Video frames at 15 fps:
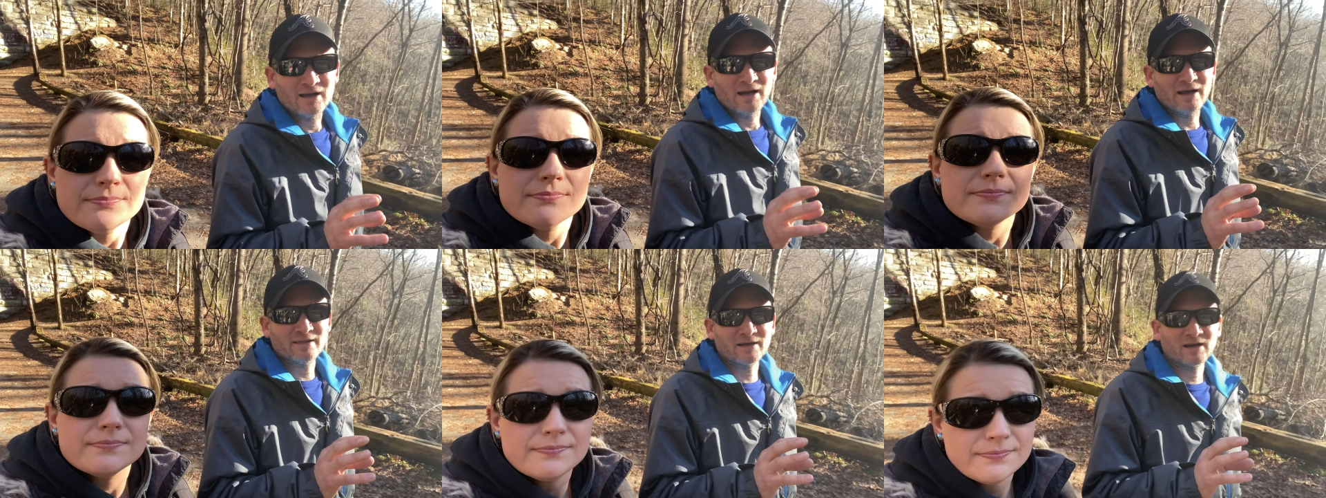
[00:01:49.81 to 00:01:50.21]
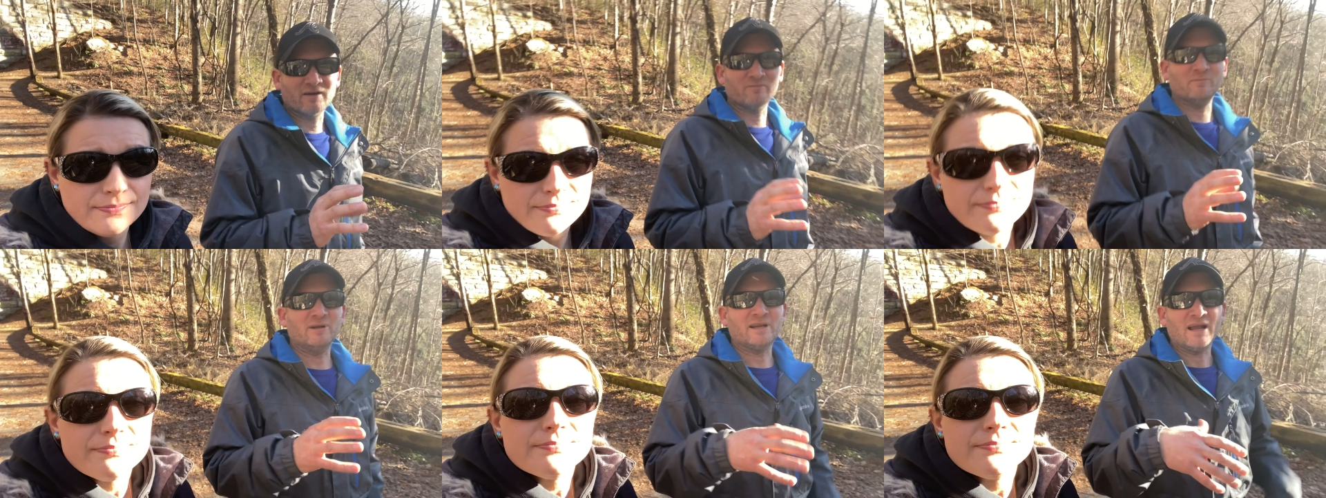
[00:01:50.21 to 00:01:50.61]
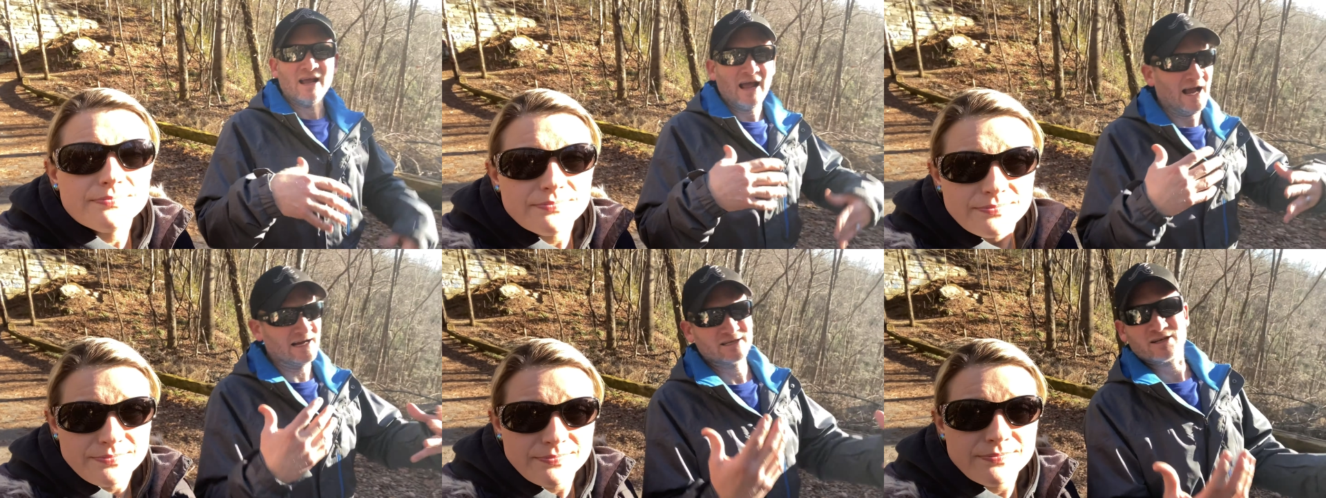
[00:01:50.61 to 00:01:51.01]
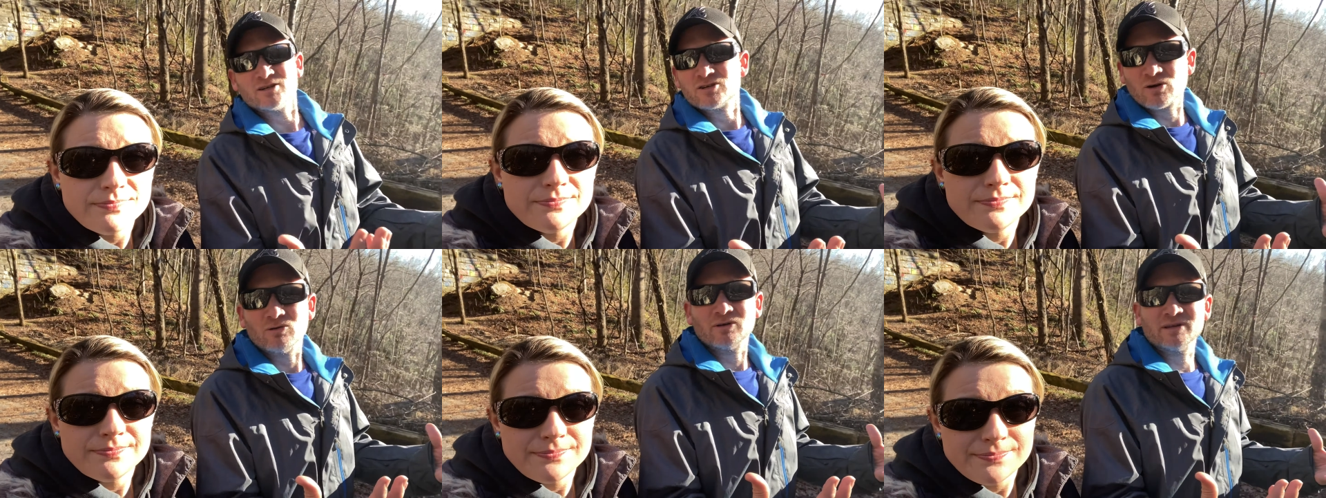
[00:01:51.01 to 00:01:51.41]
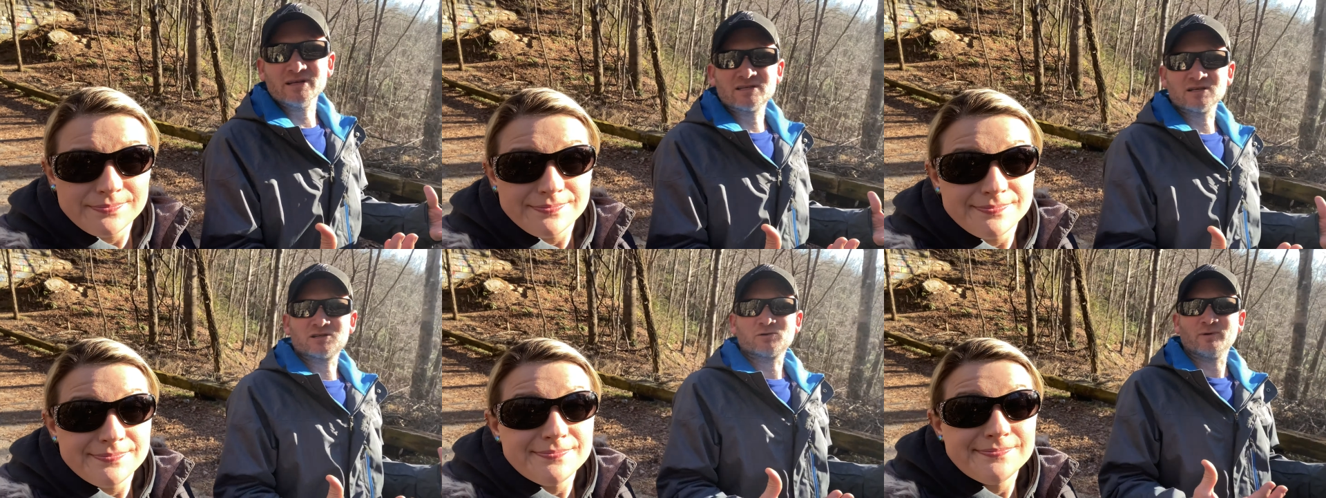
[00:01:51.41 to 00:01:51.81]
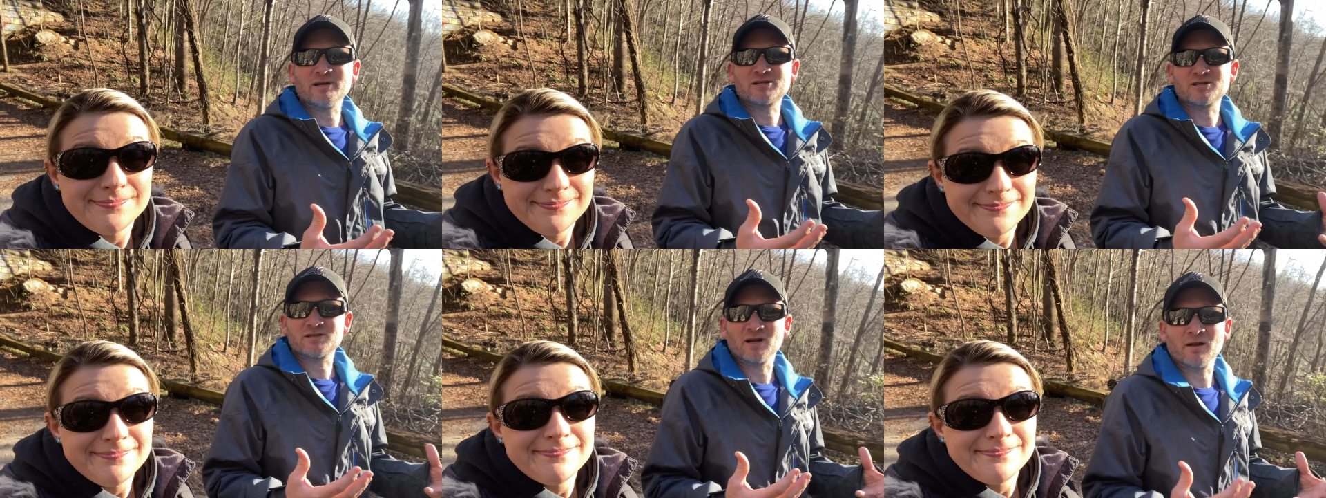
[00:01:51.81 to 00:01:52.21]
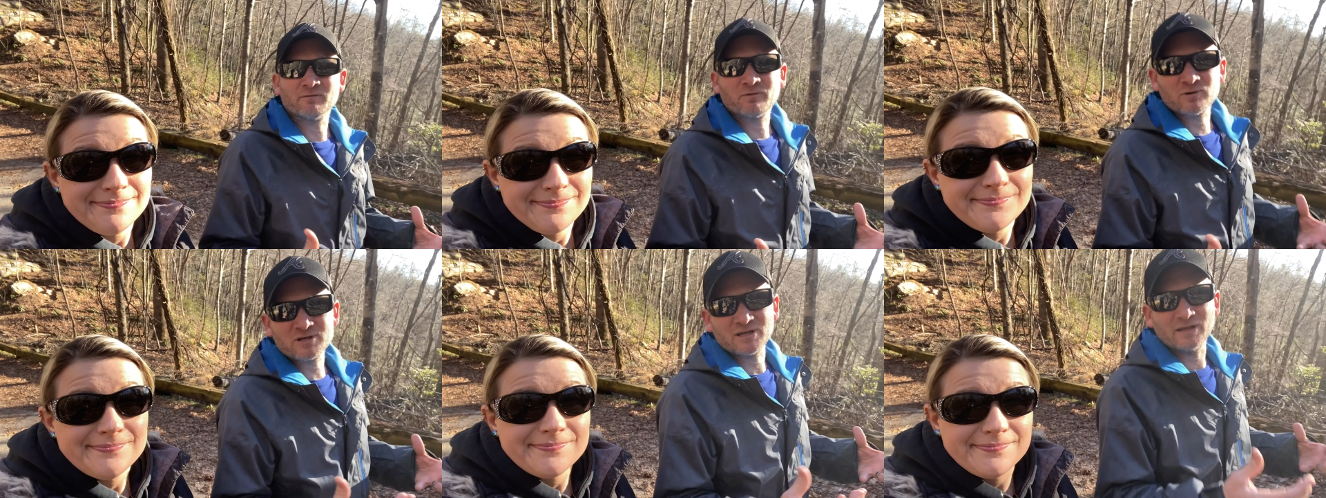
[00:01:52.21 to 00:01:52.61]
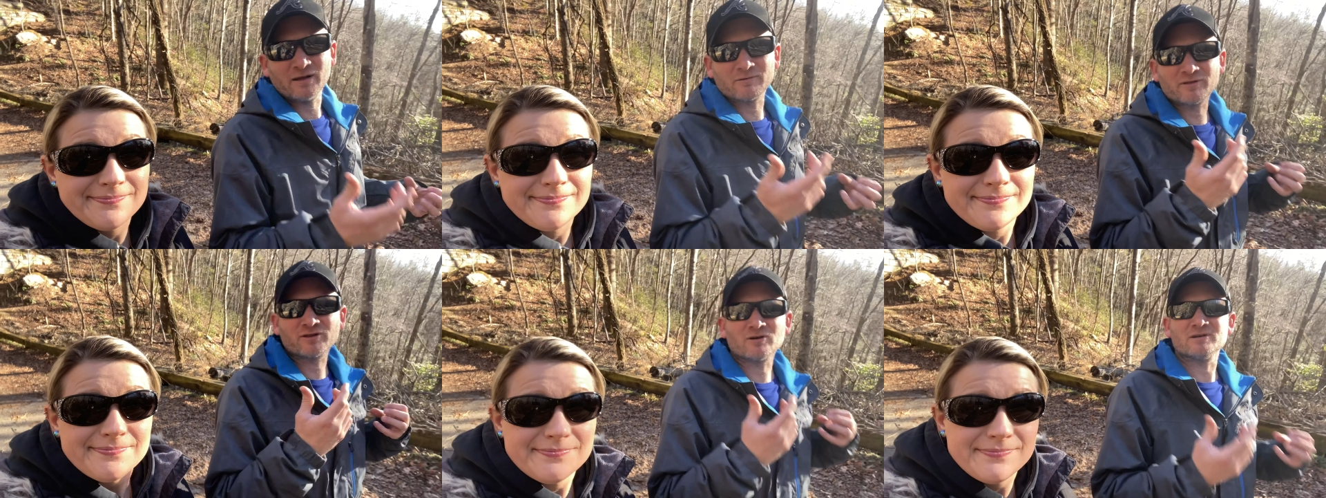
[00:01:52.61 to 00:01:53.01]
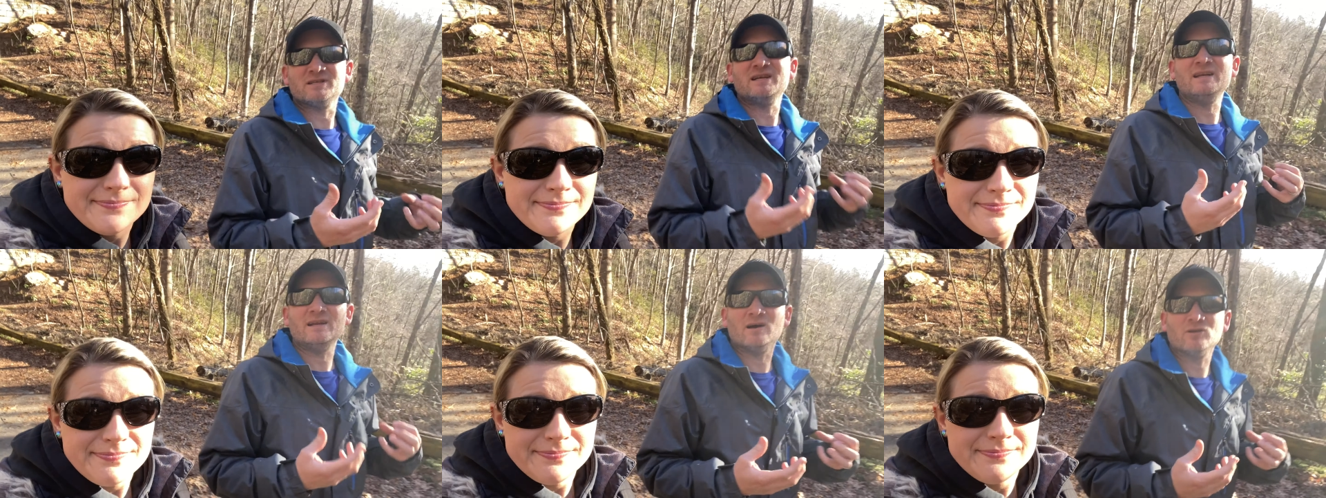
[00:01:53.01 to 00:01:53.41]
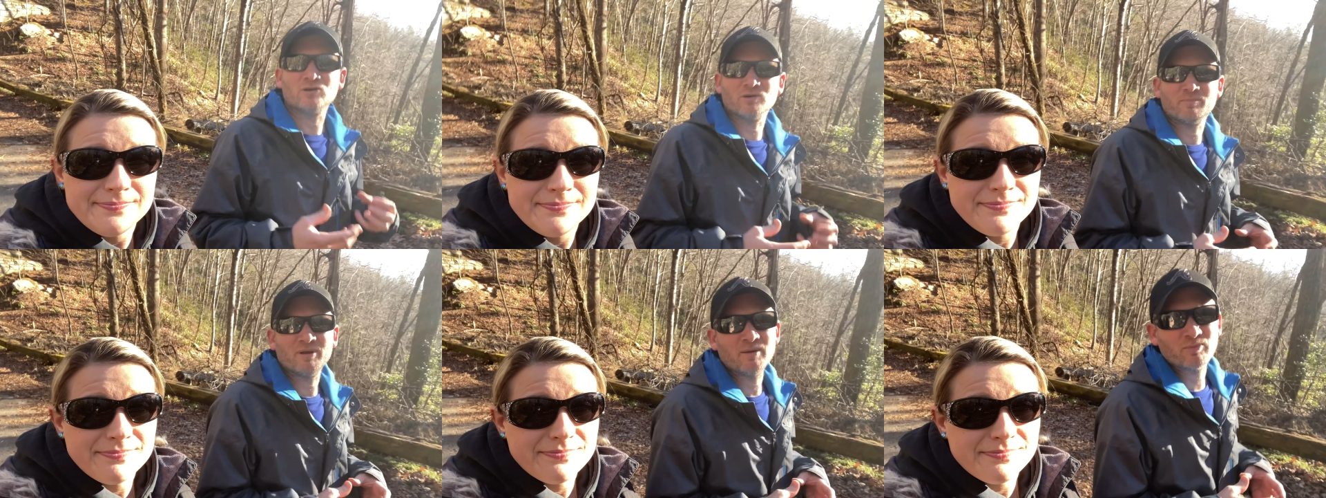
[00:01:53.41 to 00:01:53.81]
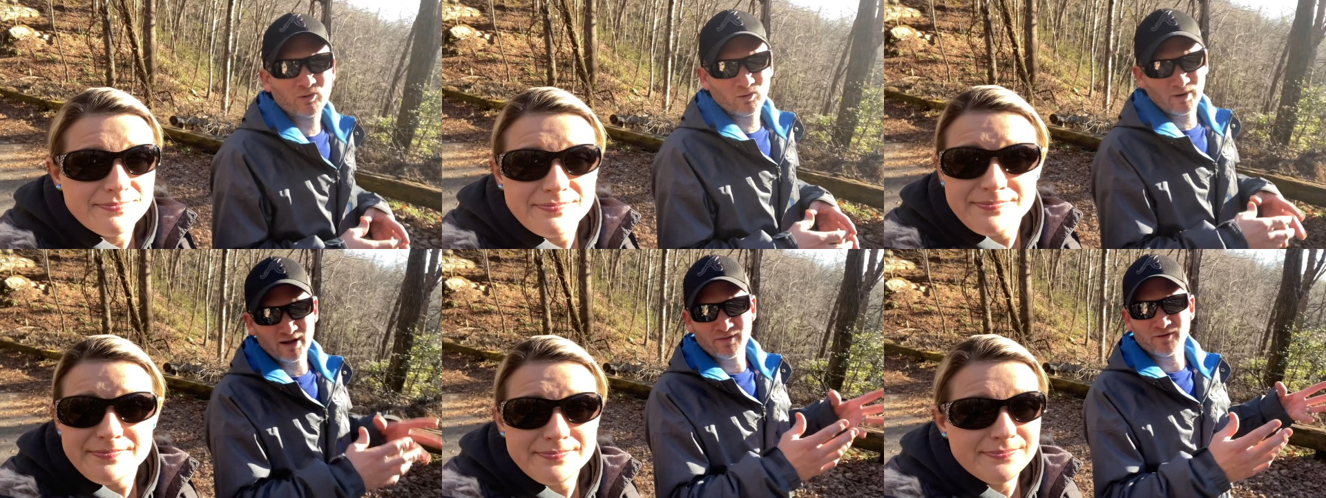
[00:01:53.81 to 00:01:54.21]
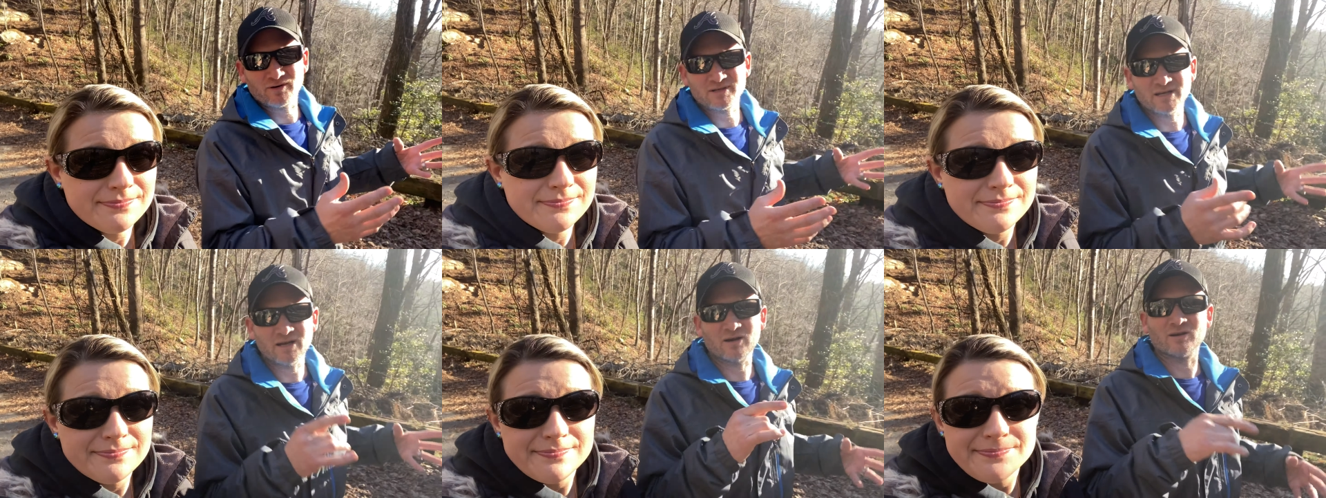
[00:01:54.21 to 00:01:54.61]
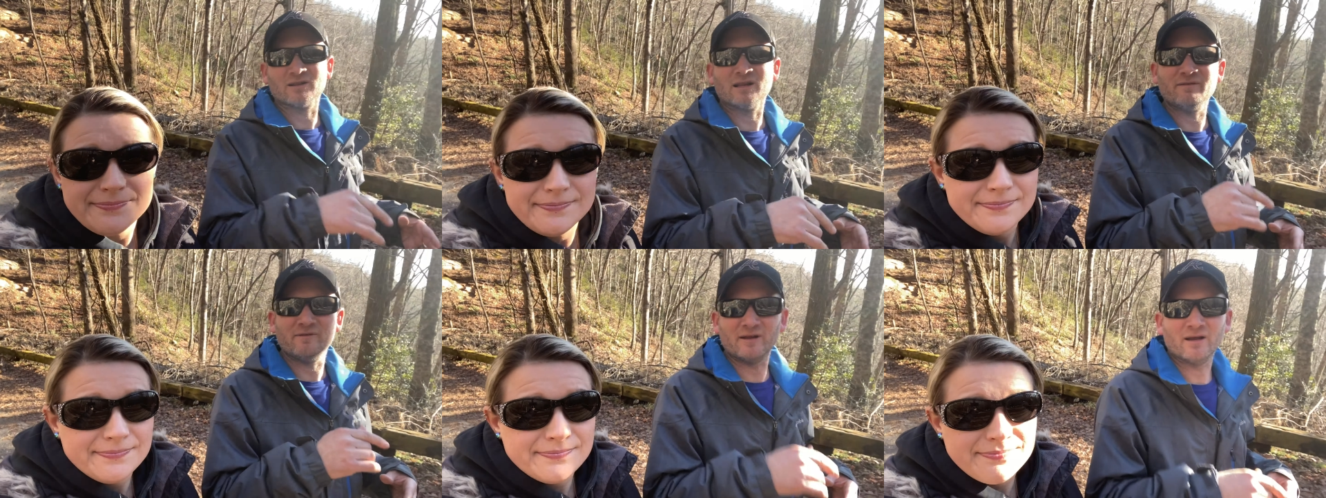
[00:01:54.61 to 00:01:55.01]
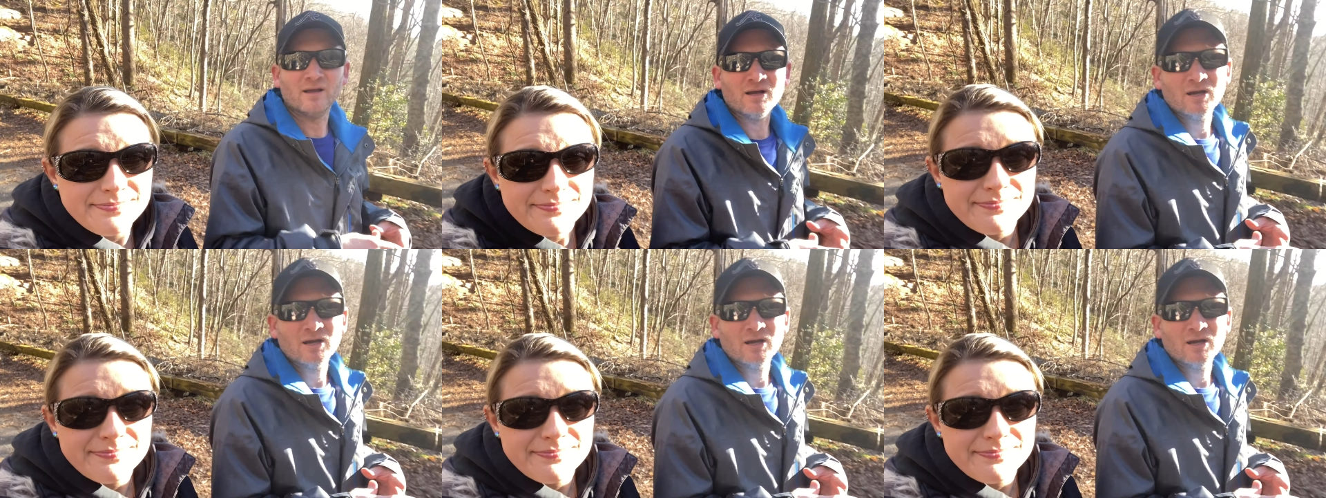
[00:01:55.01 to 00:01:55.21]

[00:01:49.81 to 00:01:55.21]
Speaker 1: And the government has control in these situations. And unfortunately, there were thirteen hundred people, around thirteen hundred living